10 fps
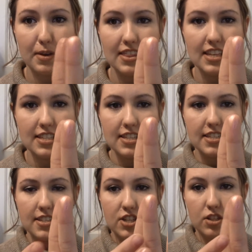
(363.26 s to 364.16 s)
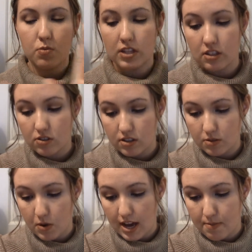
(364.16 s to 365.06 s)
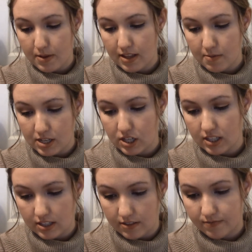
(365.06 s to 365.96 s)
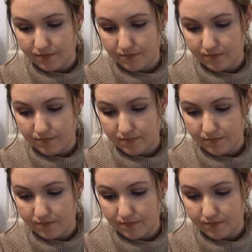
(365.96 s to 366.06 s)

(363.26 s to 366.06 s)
but this is just one little swipe, and let me just,